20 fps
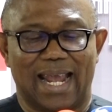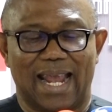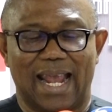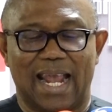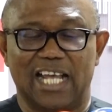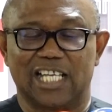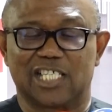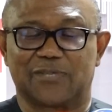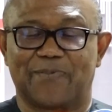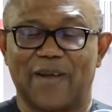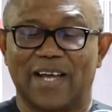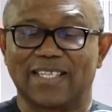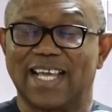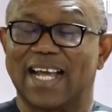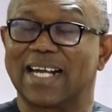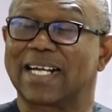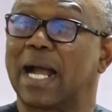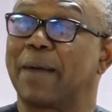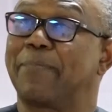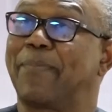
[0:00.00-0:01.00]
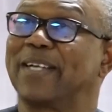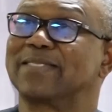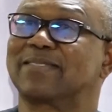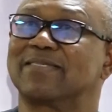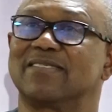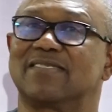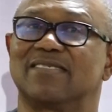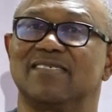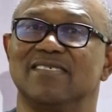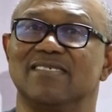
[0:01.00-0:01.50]
In his present
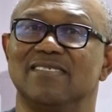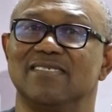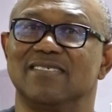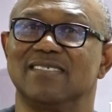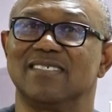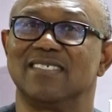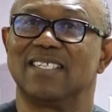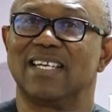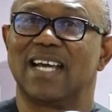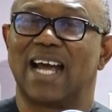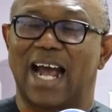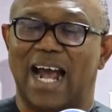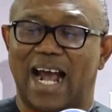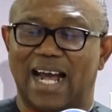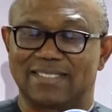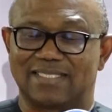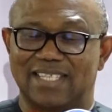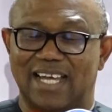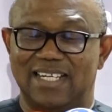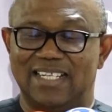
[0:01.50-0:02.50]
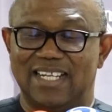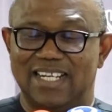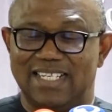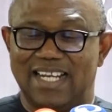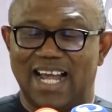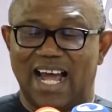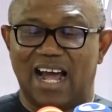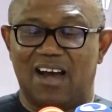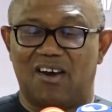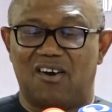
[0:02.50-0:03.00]
capacity as a
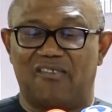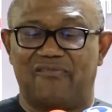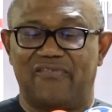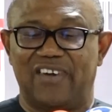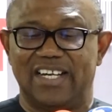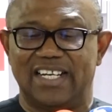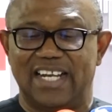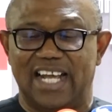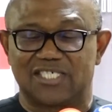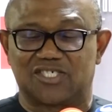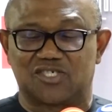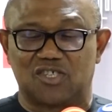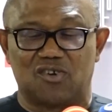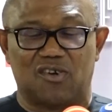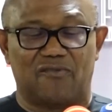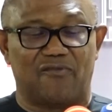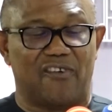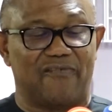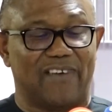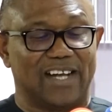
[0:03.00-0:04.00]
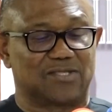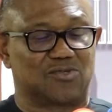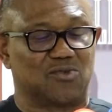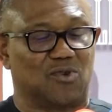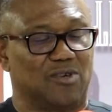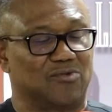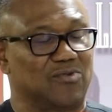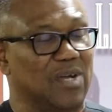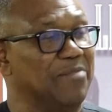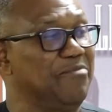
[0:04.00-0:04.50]
leader of a nation of over
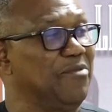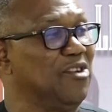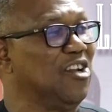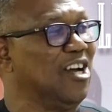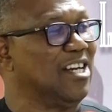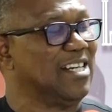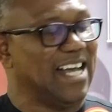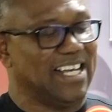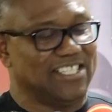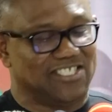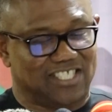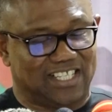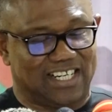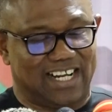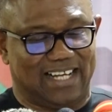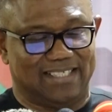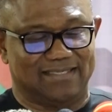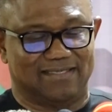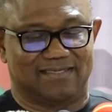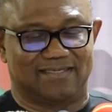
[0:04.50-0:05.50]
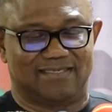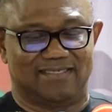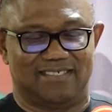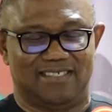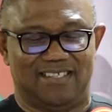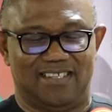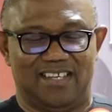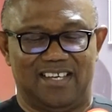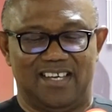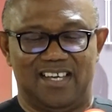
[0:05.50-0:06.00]
200 million Nigerians,
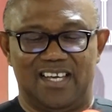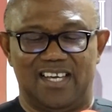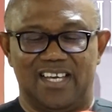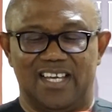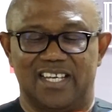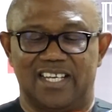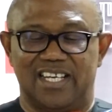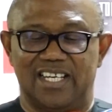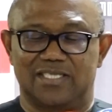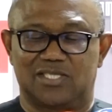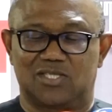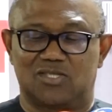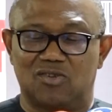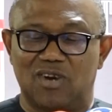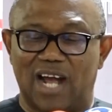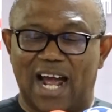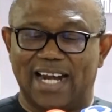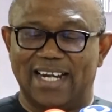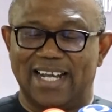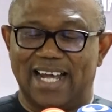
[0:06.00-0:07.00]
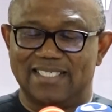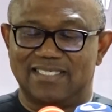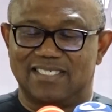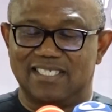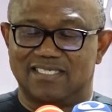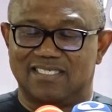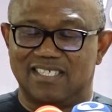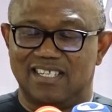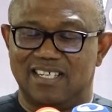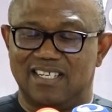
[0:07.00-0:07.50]
he his true
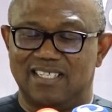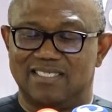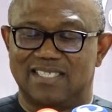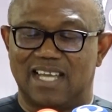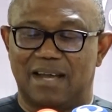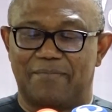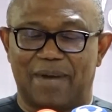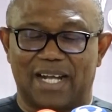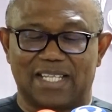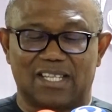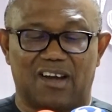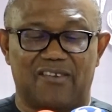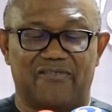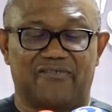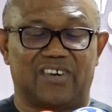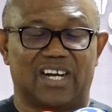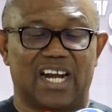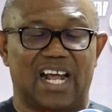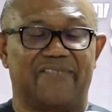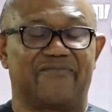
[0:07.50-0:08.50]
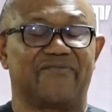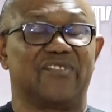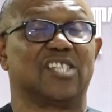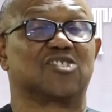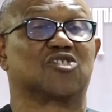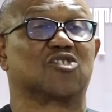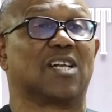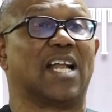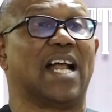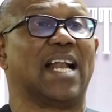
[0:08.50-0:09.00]
identity is a matter of grave
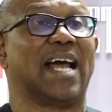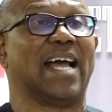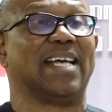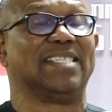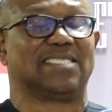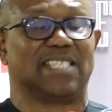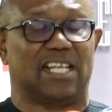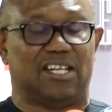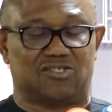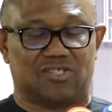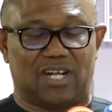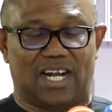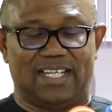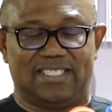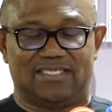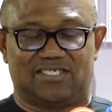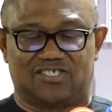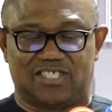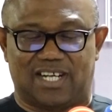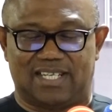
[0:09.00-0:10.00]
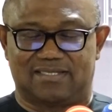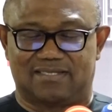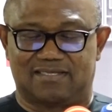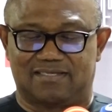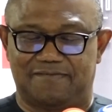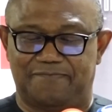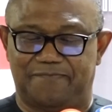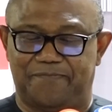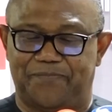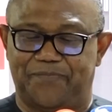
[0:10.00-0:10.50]
national and international interest.